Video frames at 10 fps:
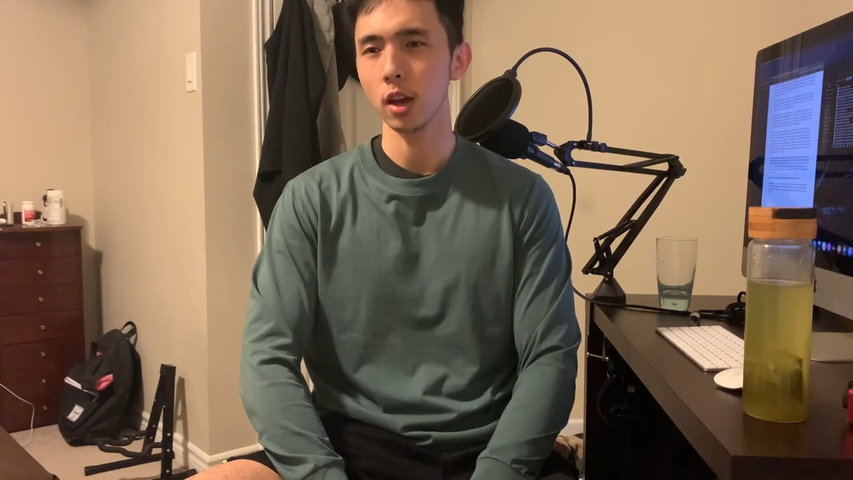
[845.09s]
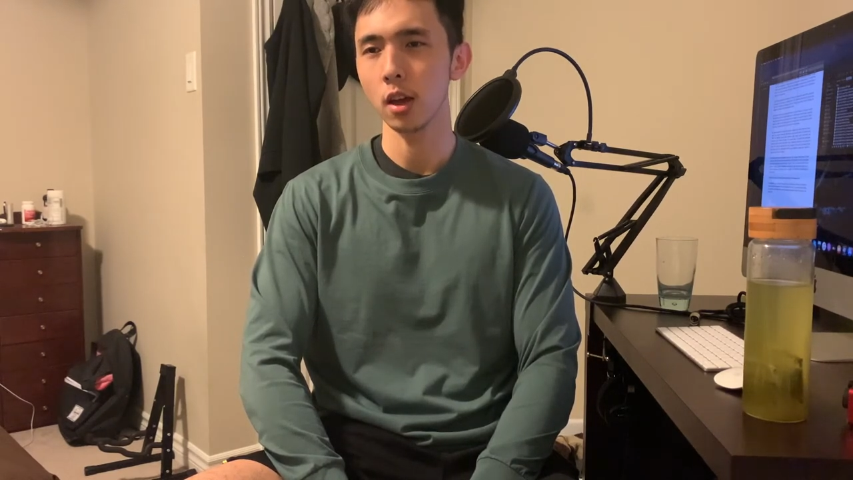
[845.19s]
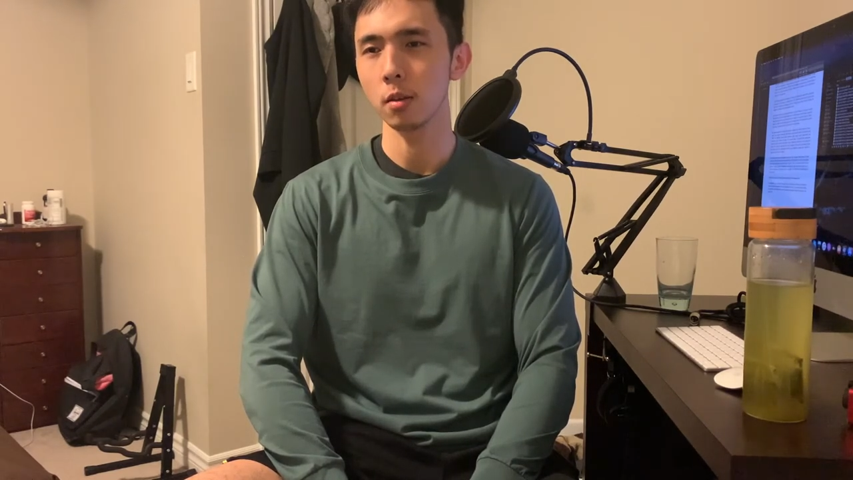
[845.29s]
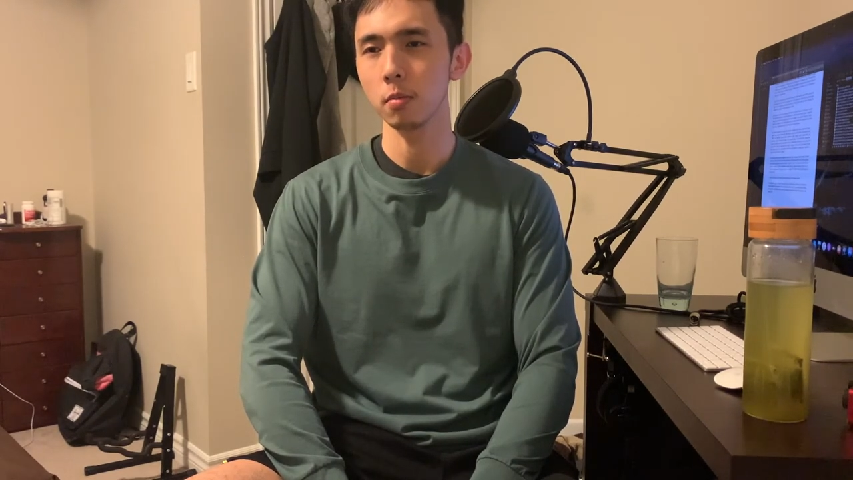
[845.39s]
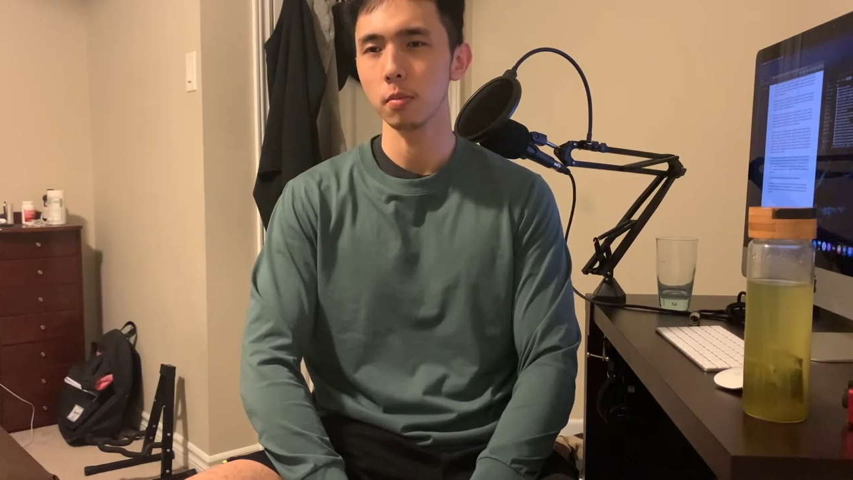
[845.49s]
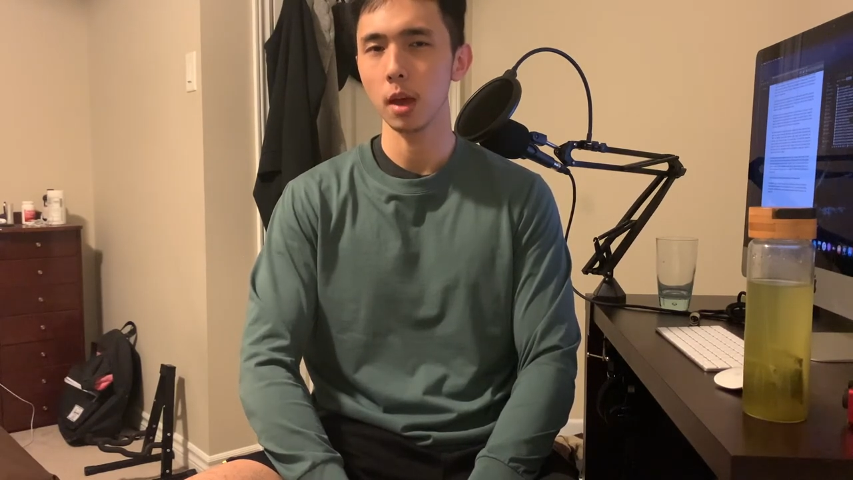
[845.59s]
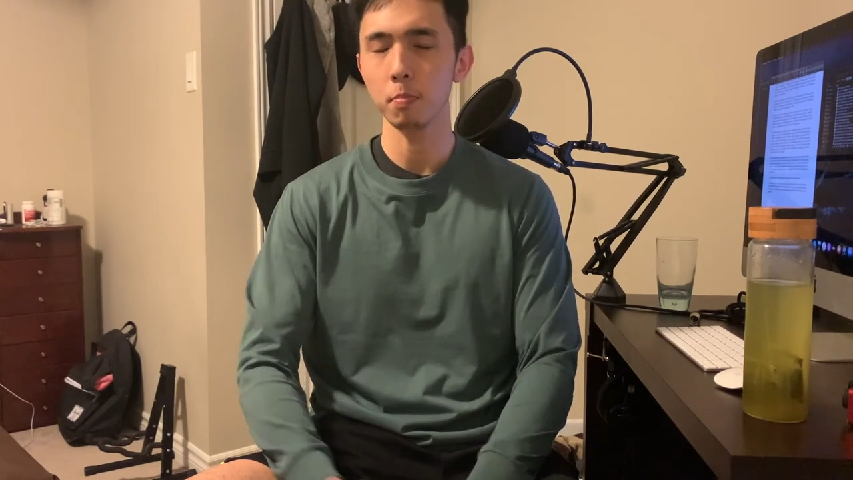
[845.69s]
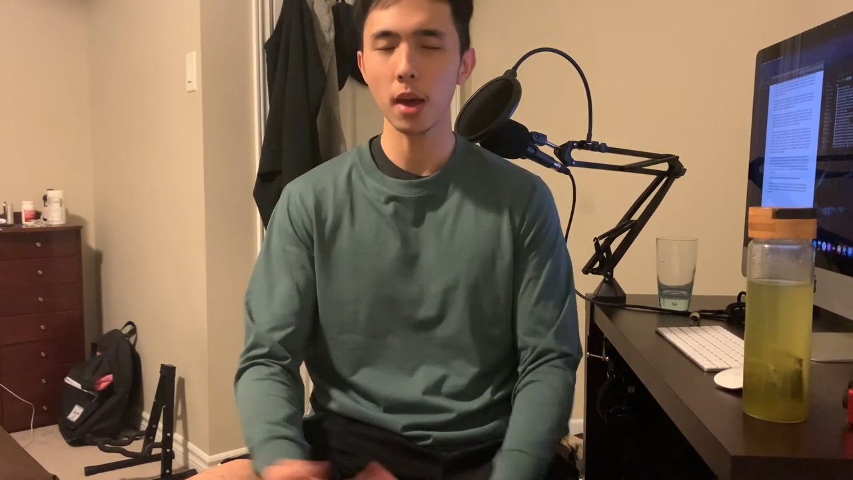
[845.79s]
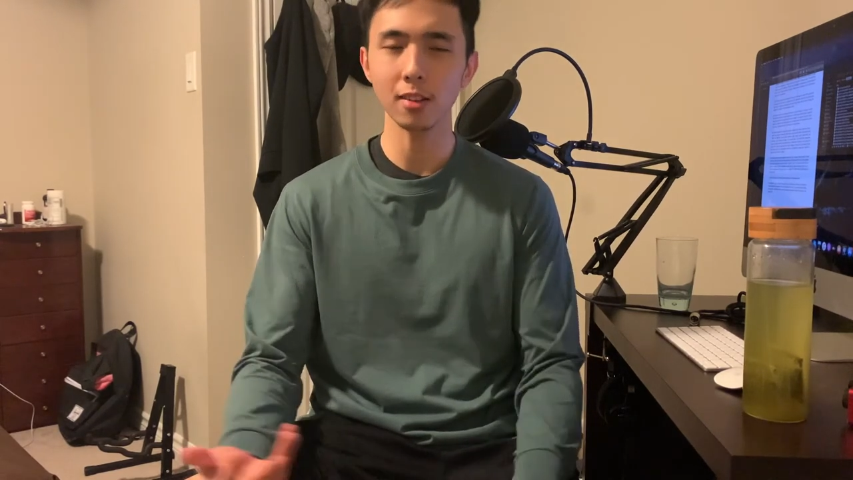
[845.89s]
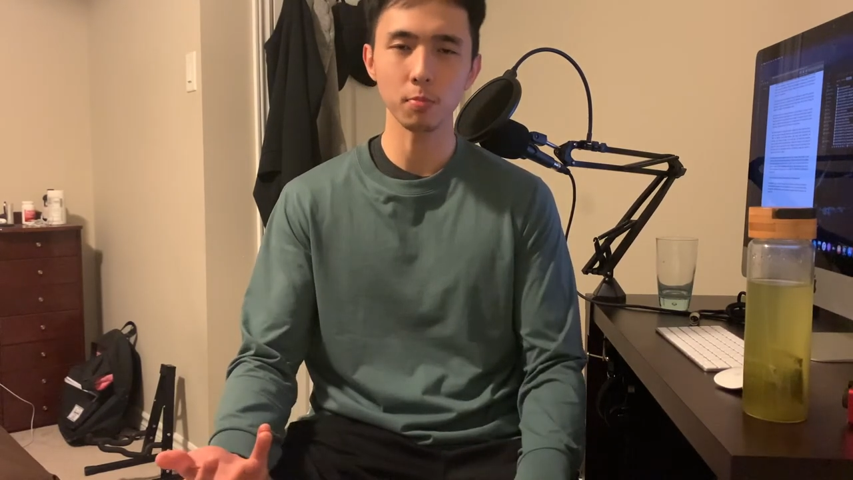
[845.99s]
and it
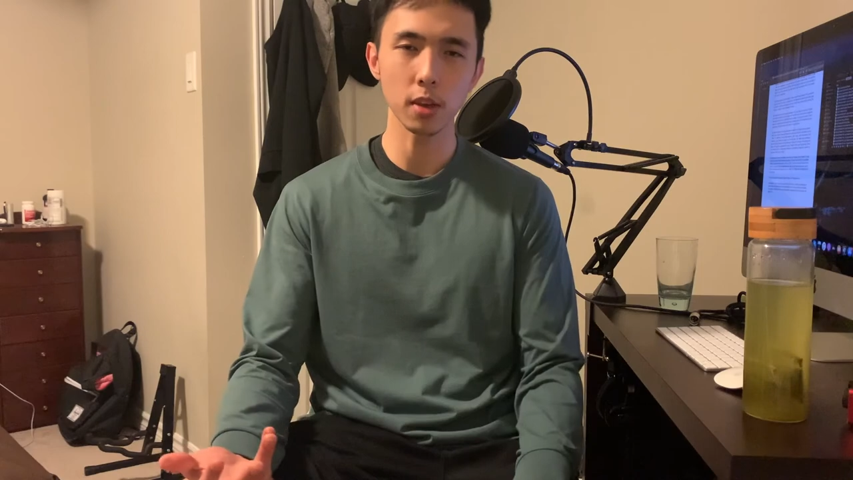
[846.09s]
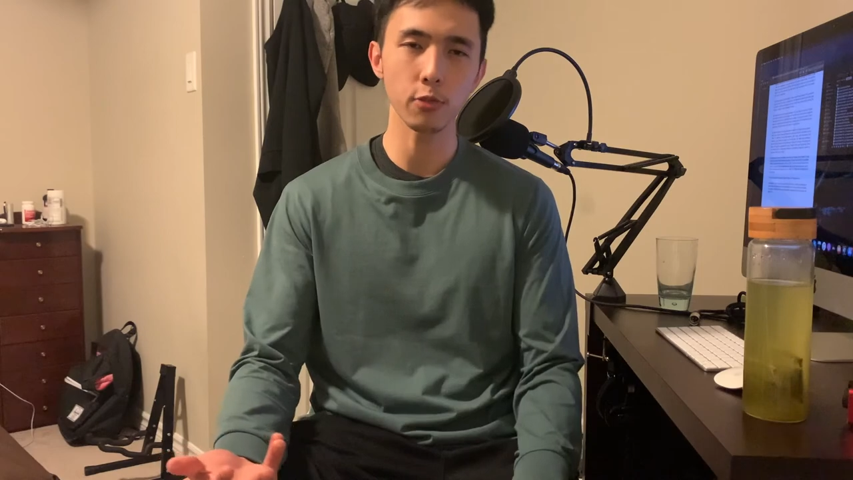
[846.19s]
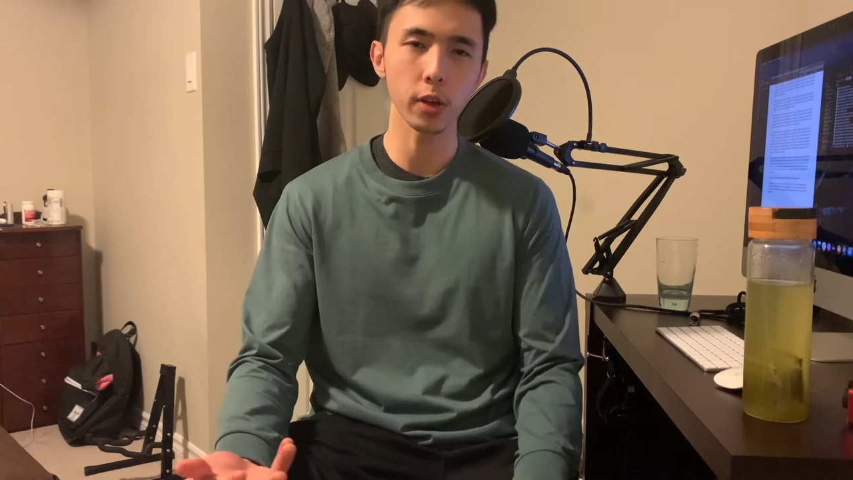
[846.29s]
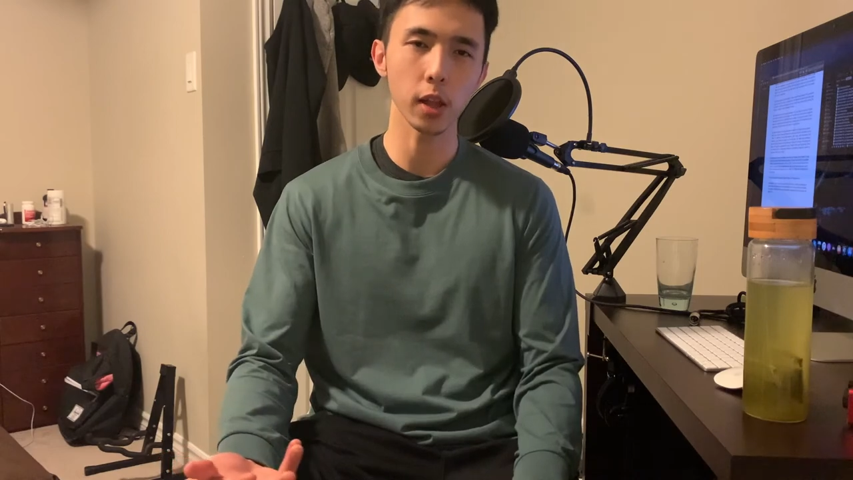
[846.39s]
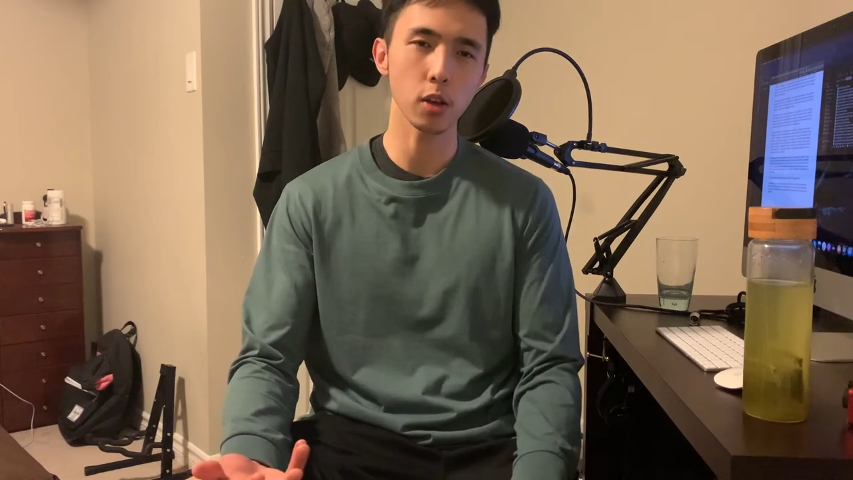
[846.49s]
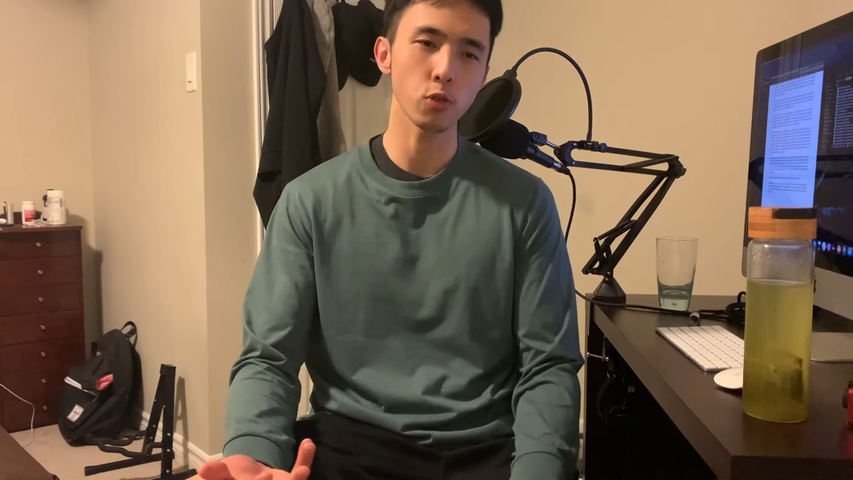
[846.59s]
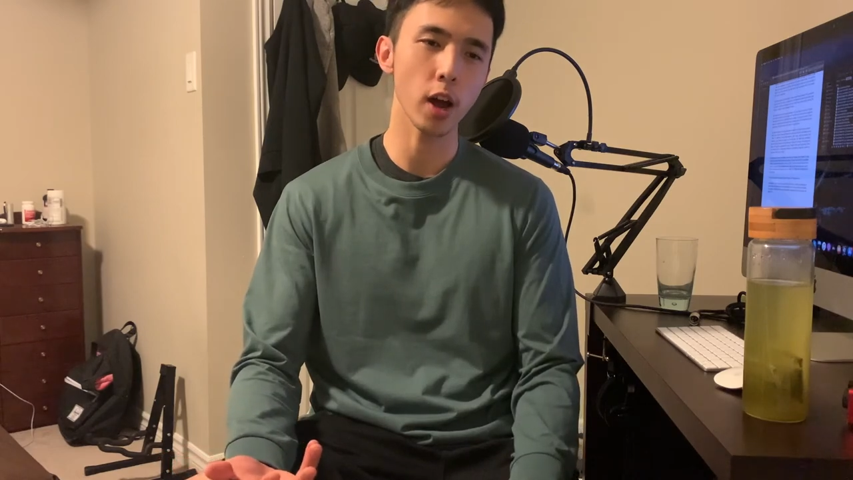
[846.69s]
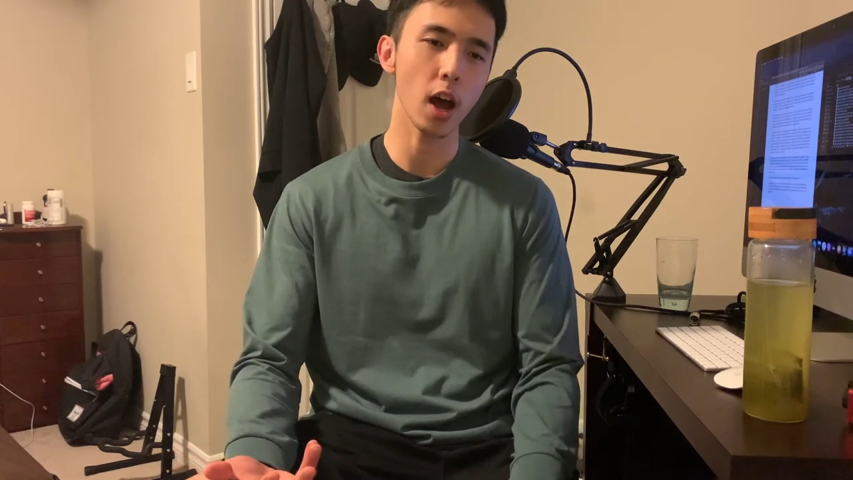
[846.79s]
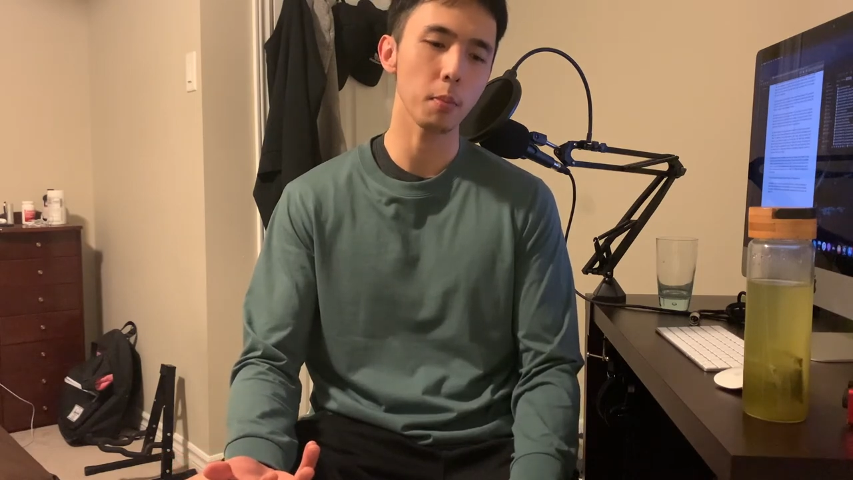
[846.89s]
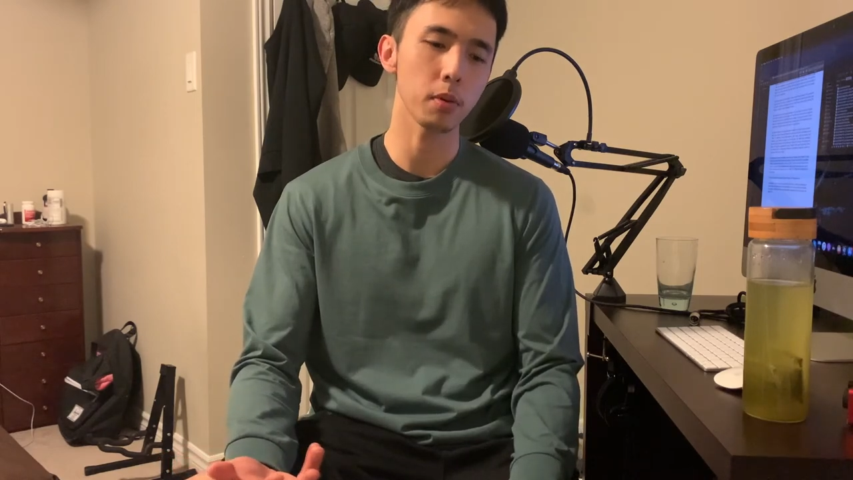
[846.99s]
makes me feel like
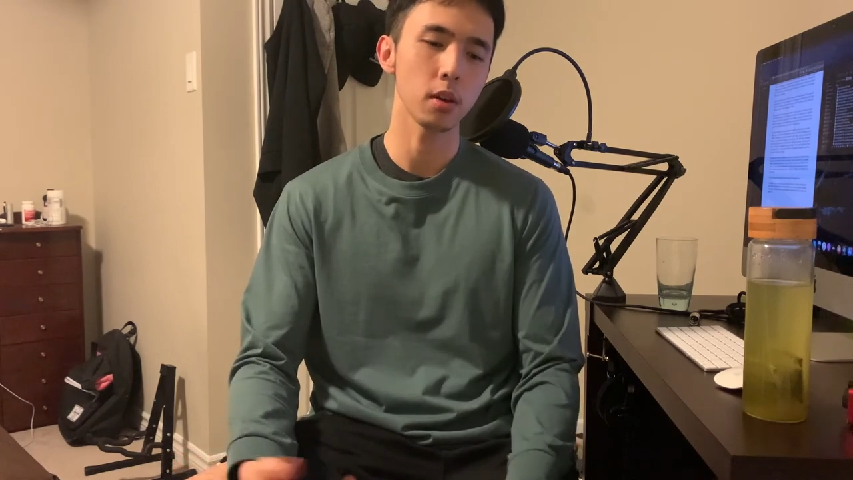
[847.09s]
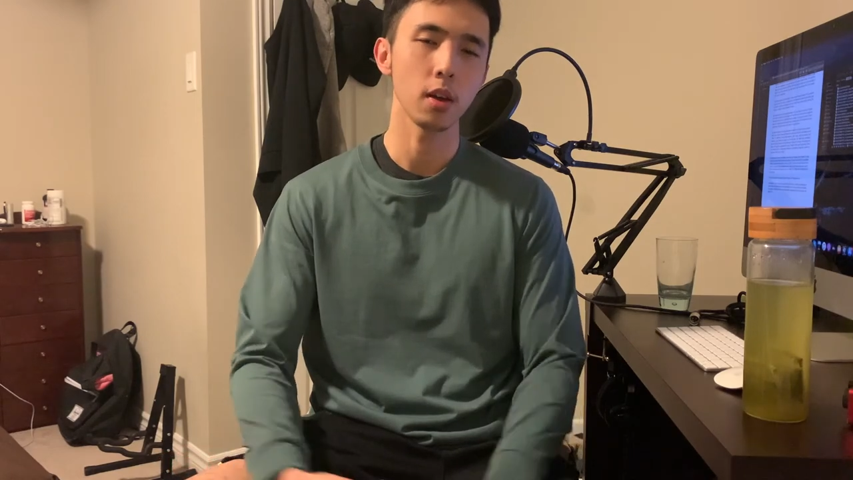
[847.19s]
crap